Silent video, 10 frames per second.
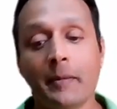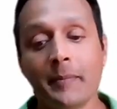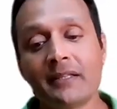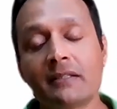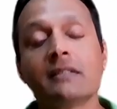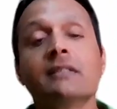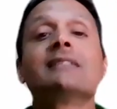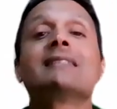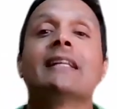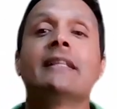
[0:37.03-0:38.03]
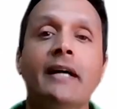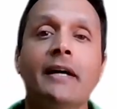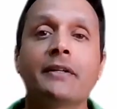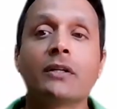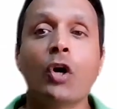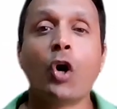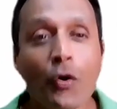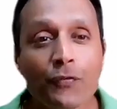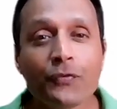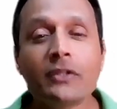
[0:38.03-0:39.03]
Amit said that
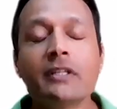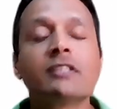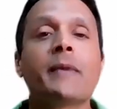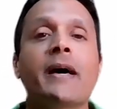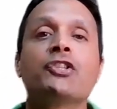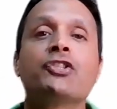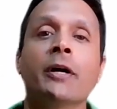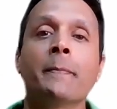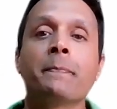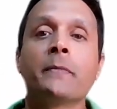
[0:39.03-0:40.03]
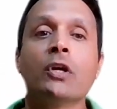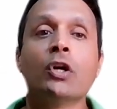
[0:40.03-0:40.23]
often his manager